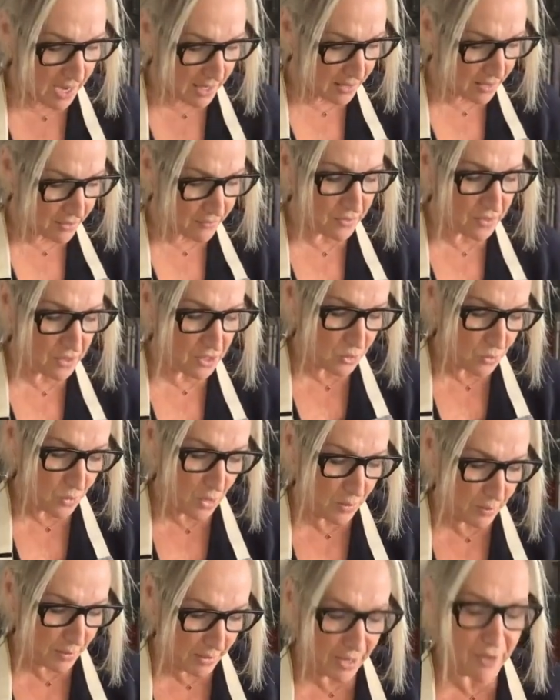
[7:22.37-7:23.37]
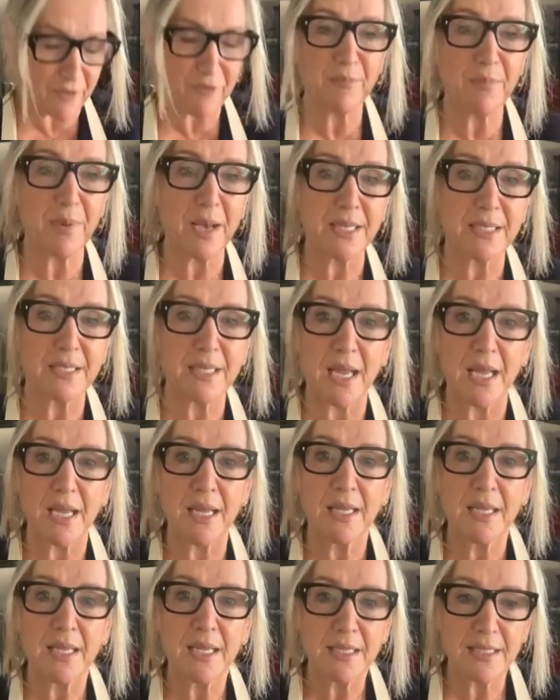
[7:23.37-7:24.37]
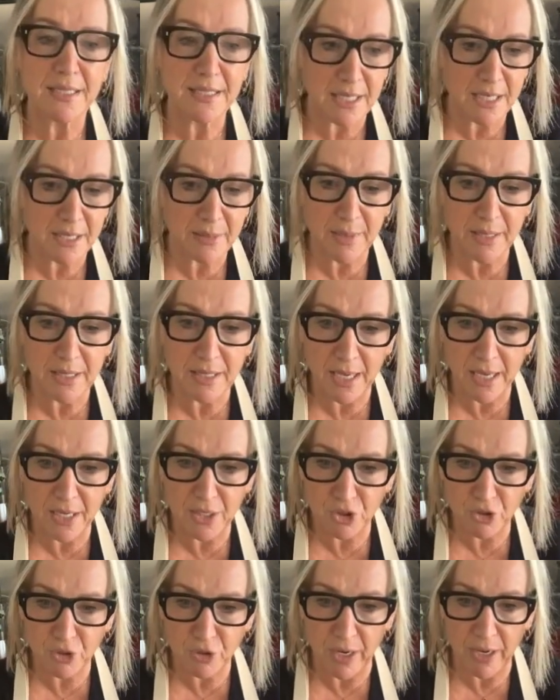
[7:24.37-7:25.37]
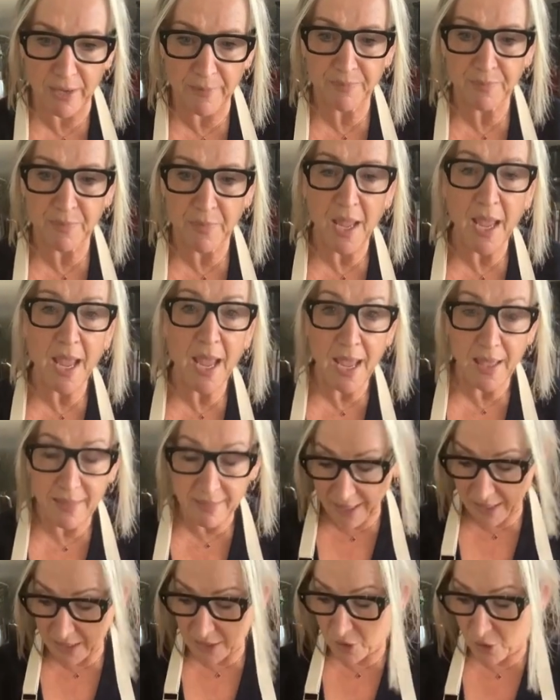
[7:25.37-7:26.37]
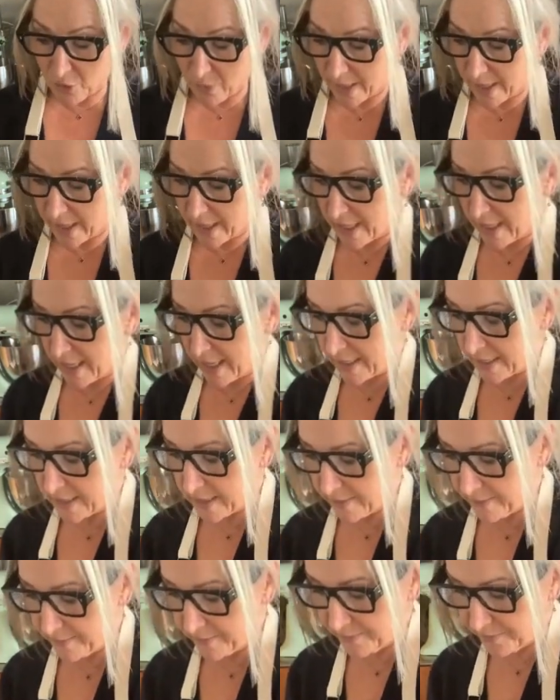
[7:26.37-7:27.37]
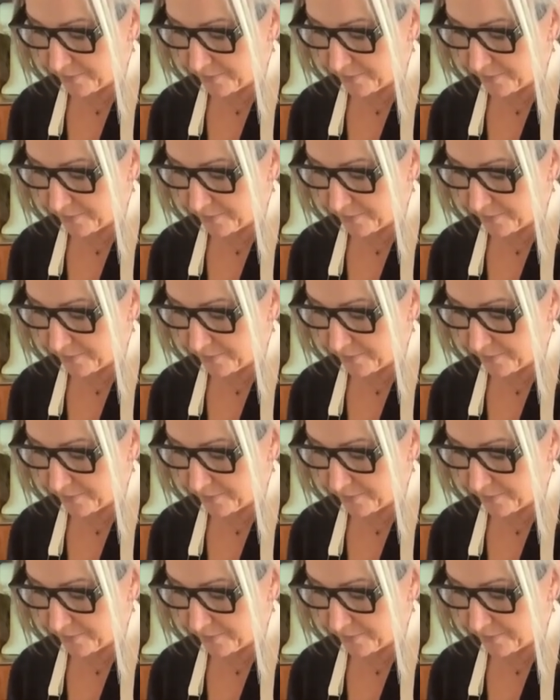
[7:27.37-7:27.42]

And then for the swirl, we have butter, cinnamon, and sugar. And that's all we're going to need.